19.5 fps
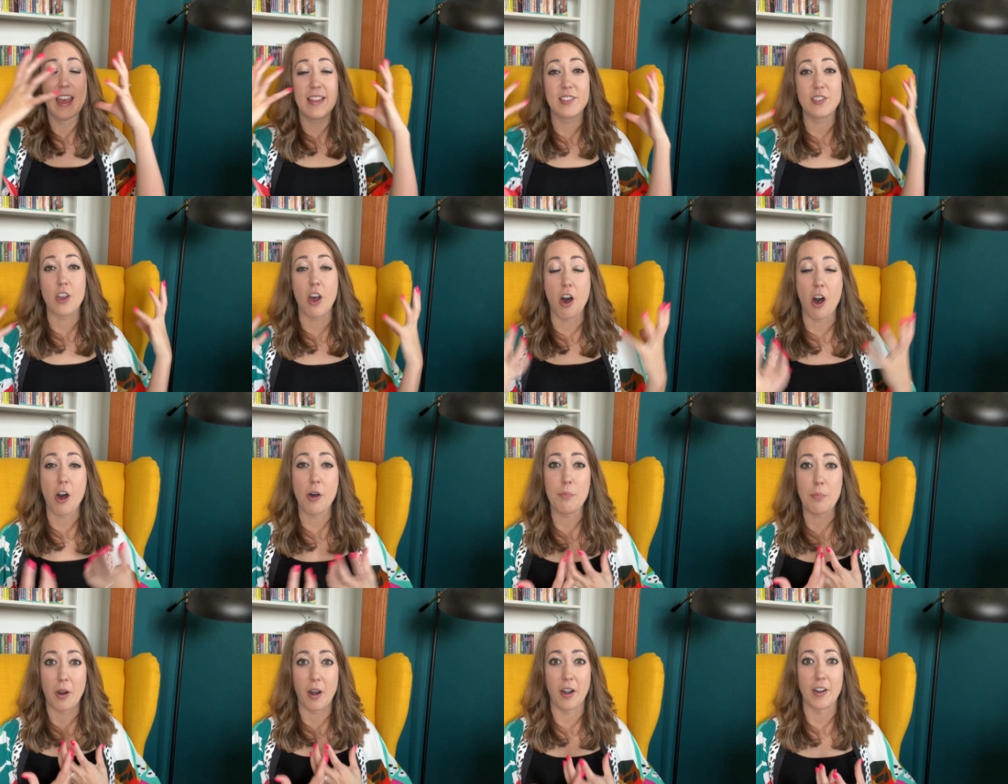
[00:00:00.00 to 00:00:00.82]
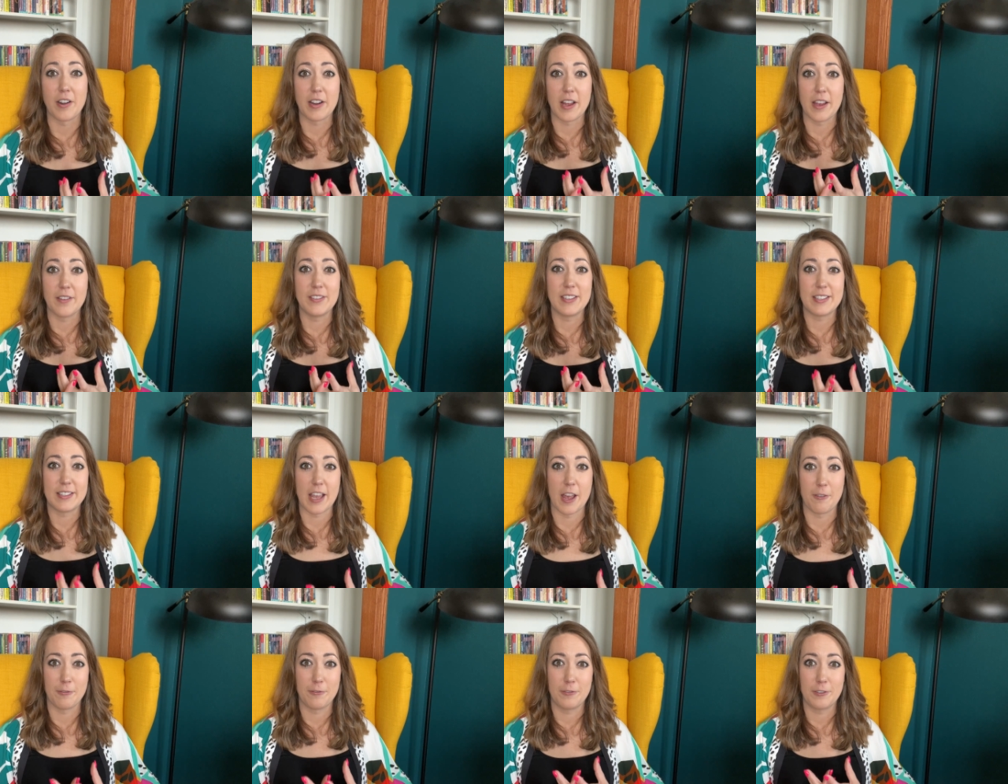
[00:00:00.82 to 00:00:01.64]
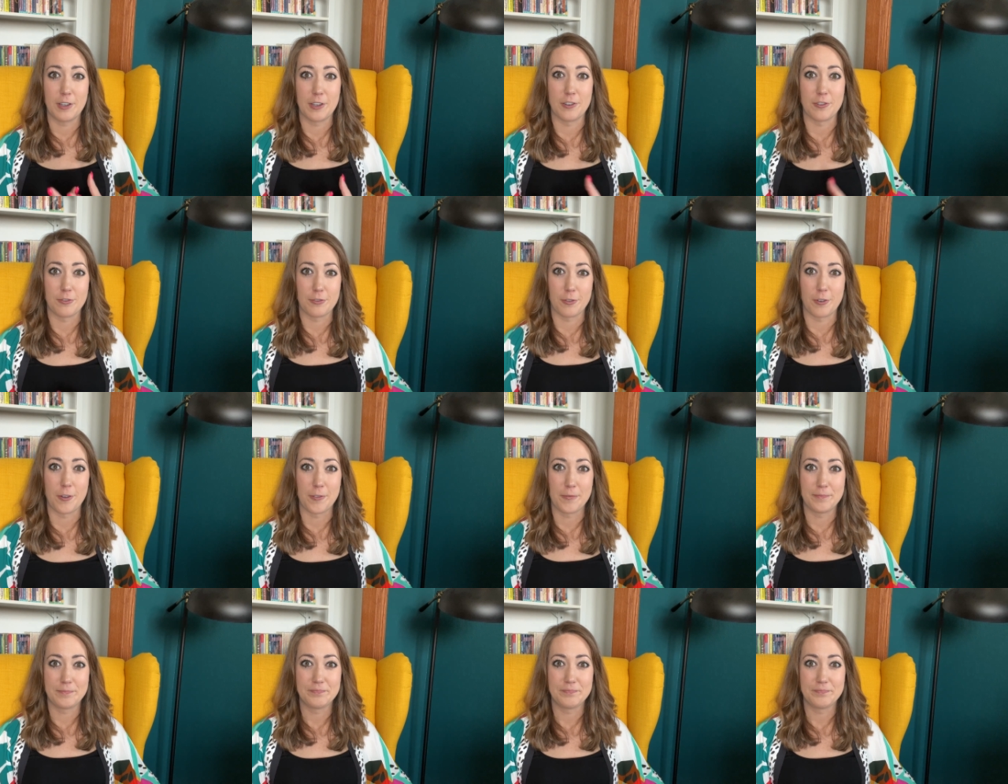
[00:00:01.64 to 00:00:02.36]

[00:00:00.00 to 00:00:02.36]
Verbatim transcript: It's all part of self-control.